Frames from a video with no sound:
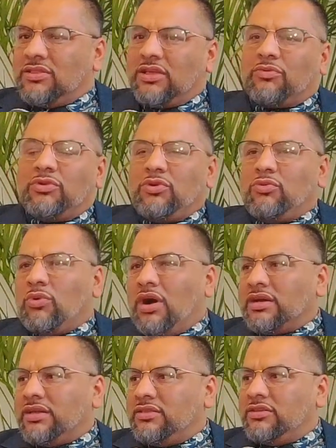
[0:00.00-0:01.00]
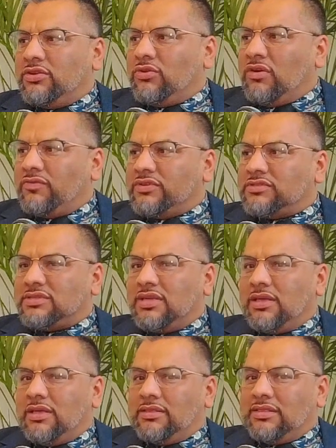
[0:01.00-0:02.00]
Like when you walk into an office
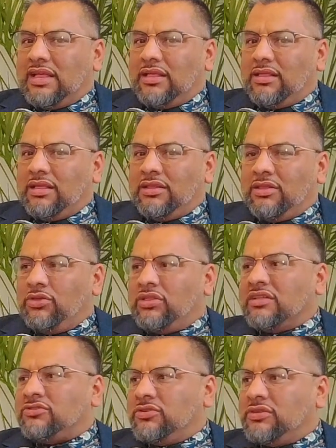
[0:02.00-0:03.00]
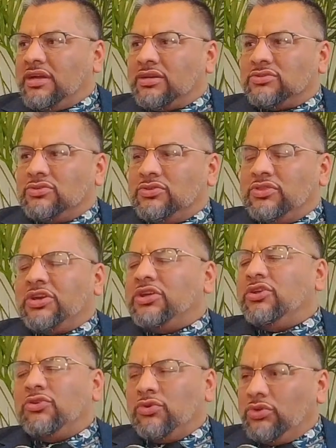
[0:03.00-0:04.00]
and that's your doctor, and they're
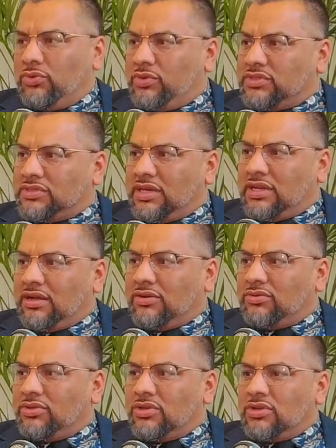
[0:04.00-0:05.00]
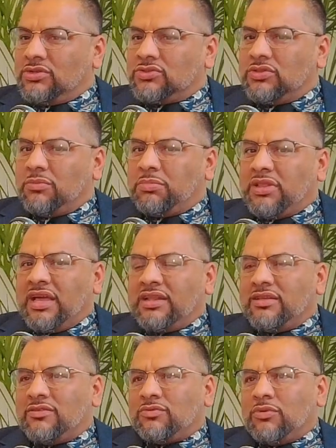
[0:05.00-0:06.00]
gonna know you inside out. So the plan
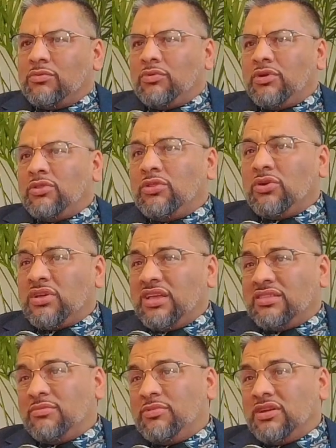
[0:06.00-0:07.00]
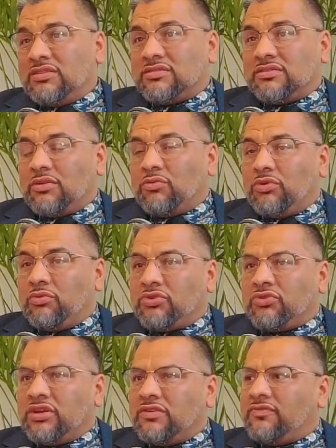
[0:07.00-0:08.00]
is what we're looking to be honest is like we're
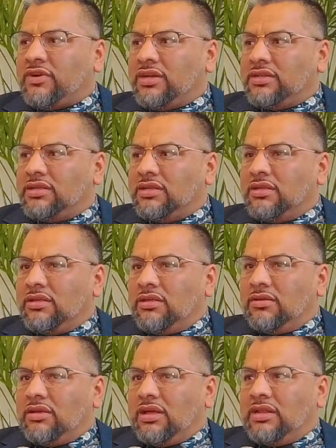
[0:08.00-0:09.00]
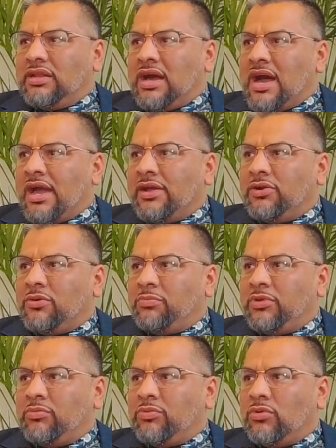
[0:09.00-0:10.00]
trying to find and hire
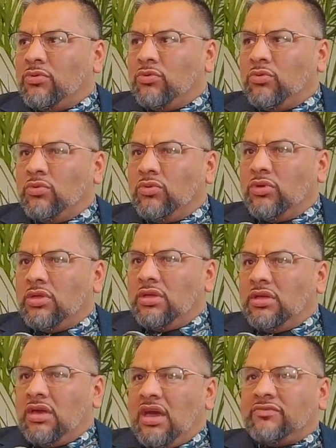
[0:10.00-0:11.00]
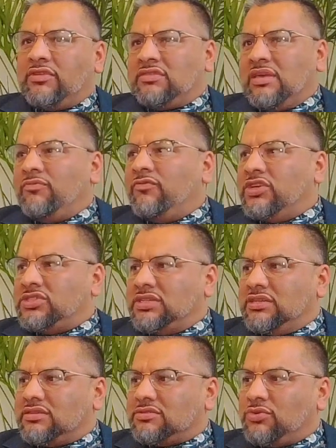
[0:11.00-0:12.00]
people who have the same vision
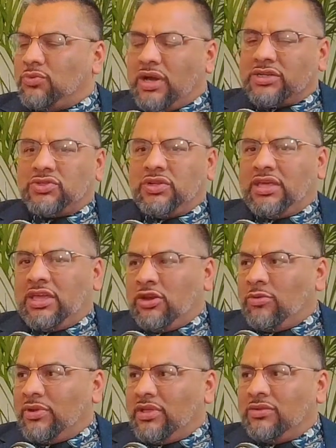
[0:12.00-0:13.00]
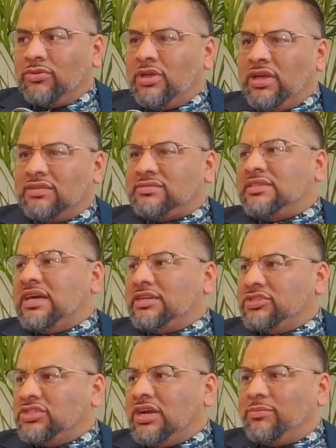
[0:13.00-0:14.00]
as us, who actually care about, and it's not a
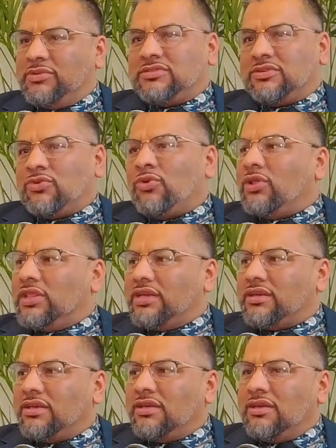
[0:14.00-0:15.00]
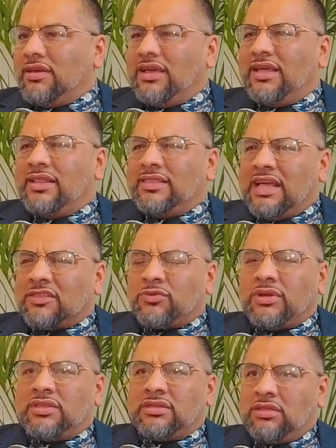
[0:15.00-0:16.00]
job, it's a calling. And that's
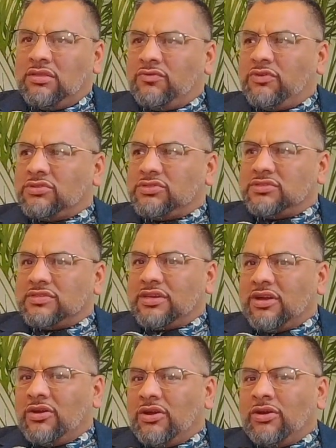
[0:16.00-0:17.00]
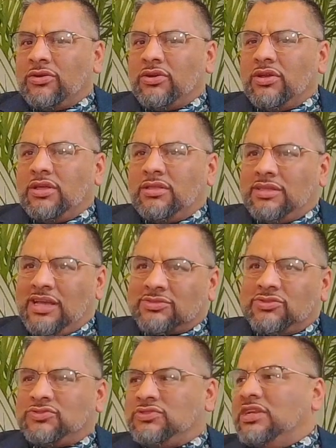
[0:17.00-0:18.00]
where I think the differential is like our
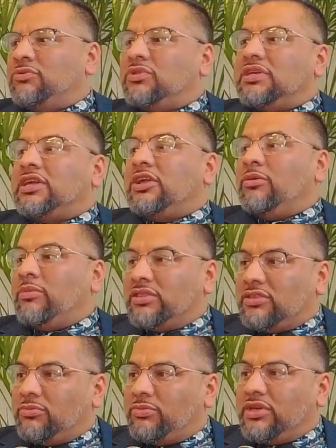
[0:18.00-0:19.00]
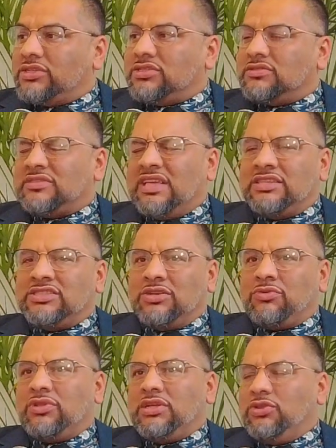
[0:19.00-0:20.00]
doctors generally care about their patients. They
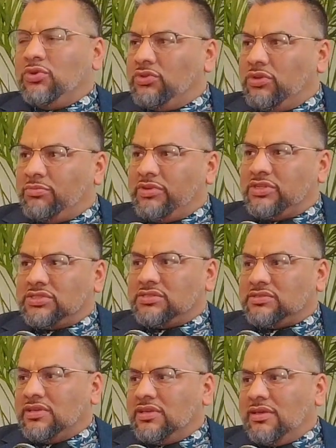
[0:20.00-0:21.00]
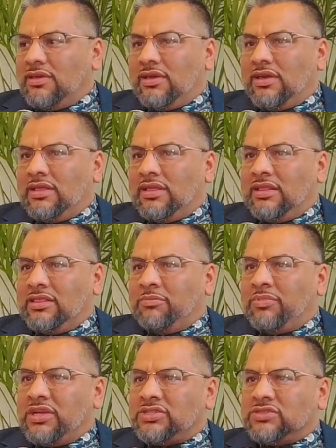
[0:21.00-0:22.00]
generally know their patients, and the
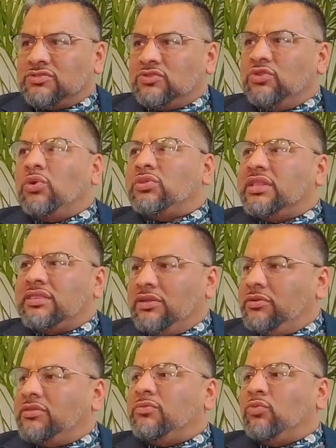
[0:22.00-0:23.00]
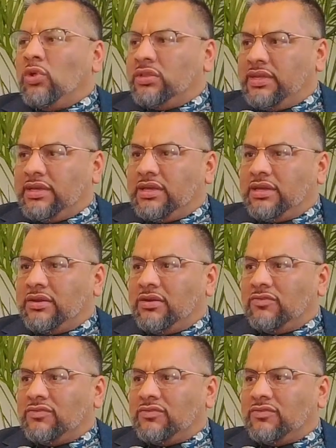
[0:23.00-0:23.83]
patients know that they're well taken care of.